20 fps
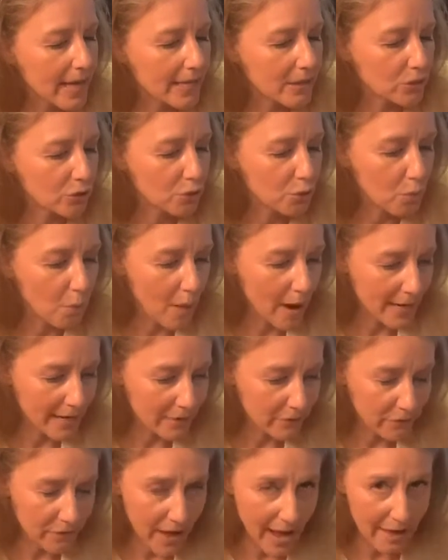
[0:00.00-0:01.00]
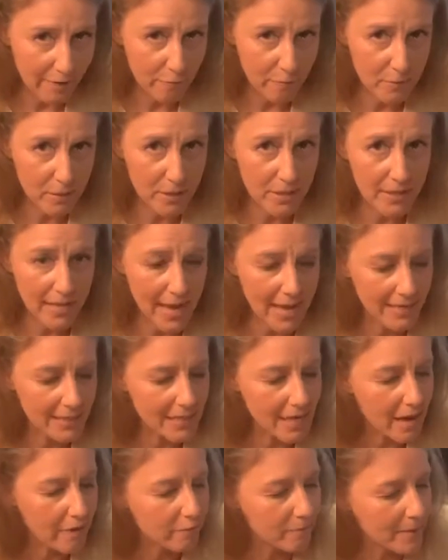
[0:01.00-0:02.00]
25%
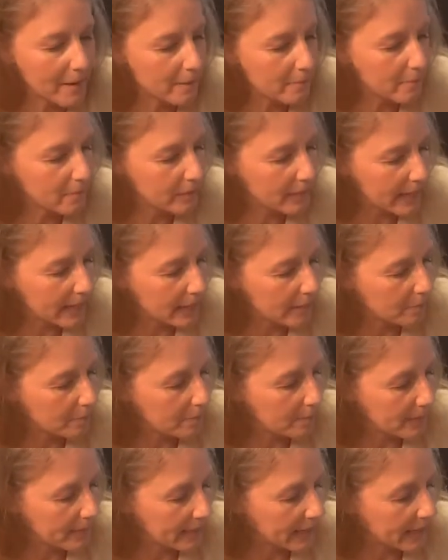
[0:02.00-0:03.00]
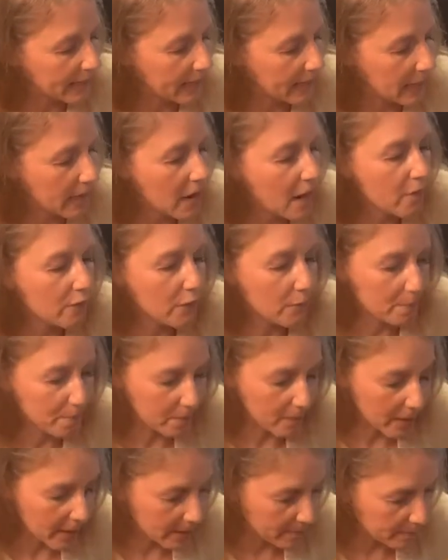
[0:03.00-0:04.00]
of my plate being the
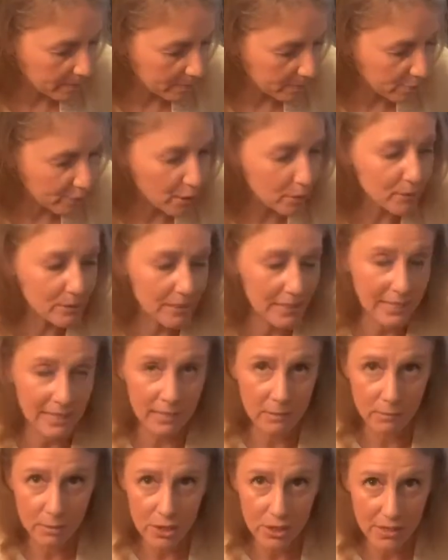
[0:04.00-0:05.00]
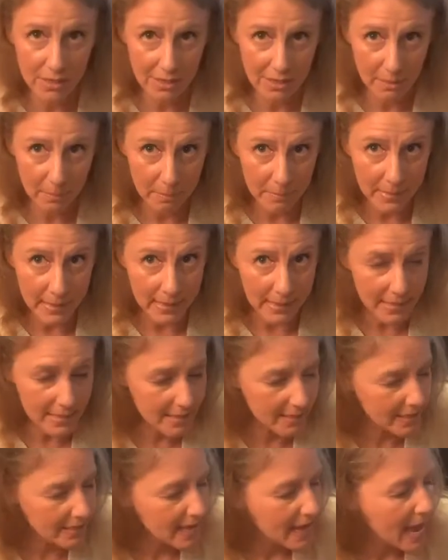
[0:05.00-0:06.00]
protein, which is the meat.
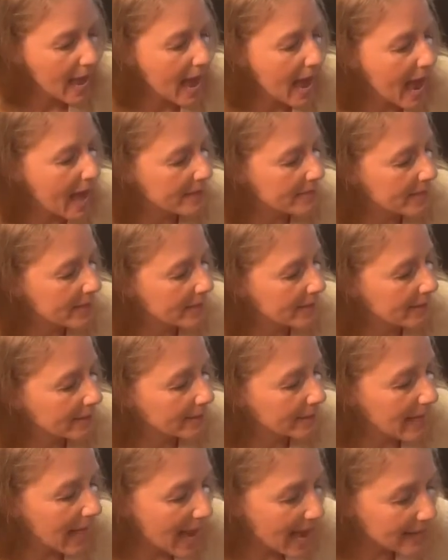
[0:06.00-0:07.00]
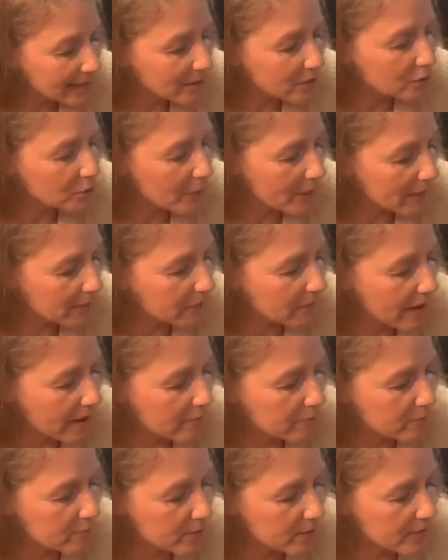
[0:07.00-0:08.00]
And then the last
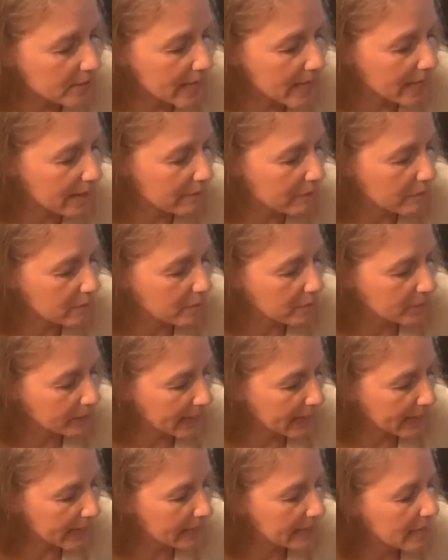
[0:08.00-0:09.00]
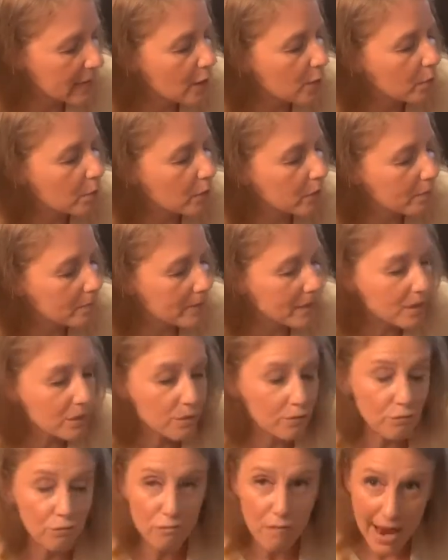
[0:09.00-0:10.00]
25% of the plate will be the
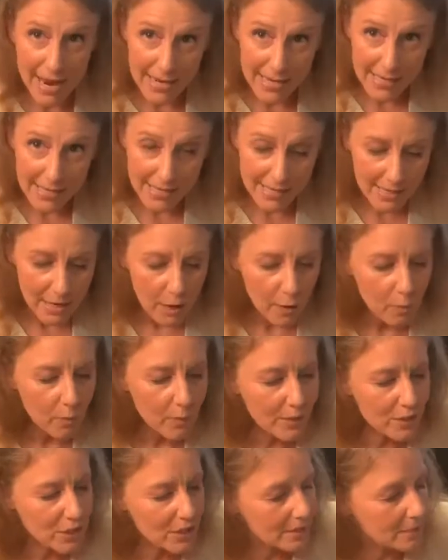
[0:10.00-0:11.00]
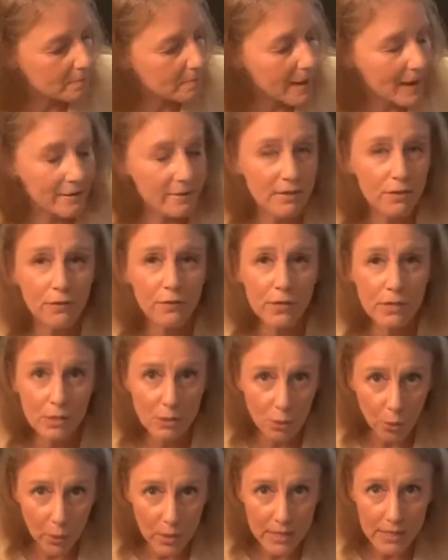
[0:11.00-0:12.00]
rice, which is my
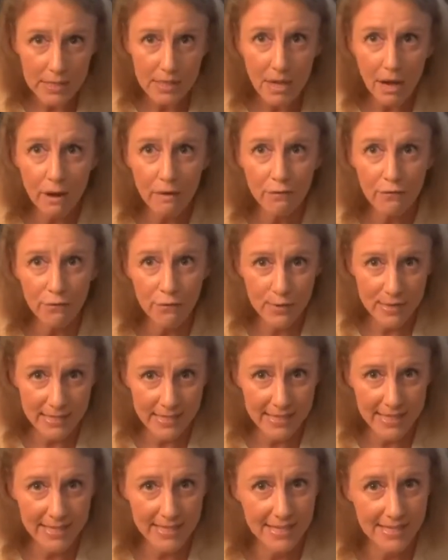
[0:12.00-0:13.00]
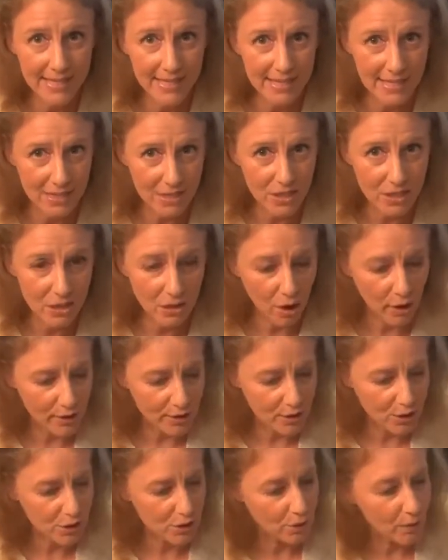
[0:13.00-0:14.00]
source of resistant
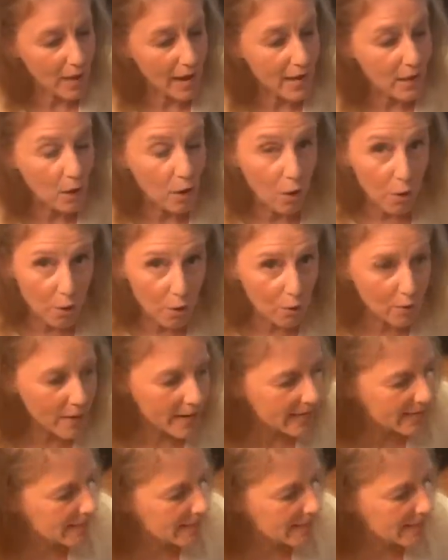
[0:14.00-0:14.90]
starch. So I always